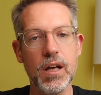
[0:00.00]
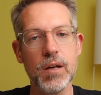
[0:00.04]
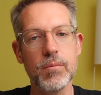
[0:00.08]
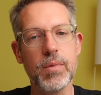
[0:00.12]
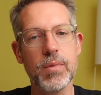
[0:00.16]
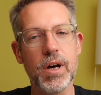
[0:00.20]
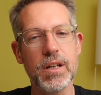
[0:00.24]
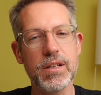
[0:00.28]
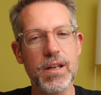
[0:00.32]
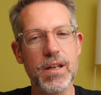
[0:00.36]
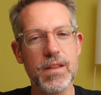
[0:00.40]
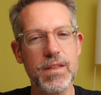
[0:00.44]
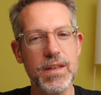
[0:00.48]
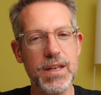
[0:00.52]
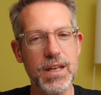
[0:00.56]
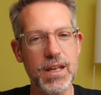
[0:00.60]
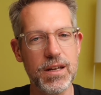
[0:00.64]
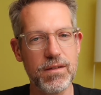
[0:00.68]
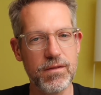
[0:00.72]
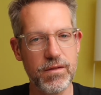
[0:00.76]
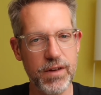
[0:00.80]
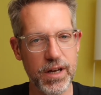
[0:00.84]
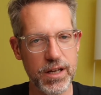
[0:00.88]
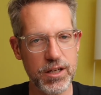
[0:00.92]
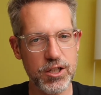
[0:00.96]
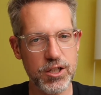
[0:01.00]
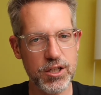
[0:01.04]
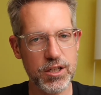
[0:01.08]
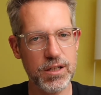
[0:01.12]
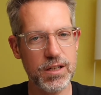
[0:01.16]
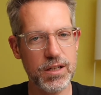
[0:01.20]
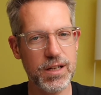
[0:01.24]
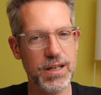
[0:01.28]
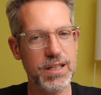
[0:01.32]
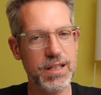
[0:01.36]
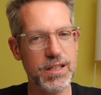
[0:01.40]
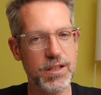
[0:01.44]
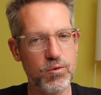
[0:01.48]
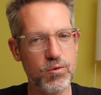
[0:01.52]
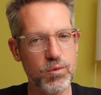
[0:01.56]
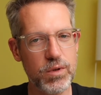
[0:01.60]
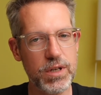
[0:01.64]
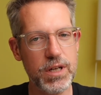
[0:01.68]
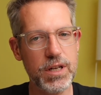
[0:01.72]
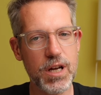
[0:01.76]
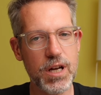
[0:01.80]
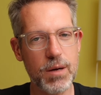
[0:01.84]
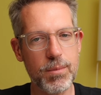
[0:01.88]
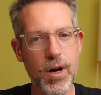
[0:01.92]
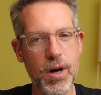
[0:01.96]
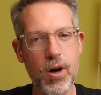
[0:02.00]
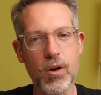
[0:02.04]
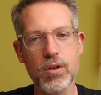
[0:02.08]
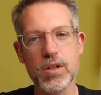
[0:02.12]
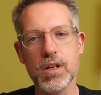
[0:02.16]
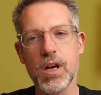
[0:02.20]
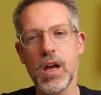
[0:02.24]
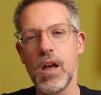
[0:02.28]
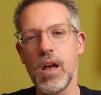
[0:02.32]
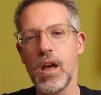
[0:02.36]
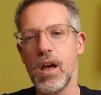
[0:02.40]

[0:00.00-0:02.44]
but the invention is really about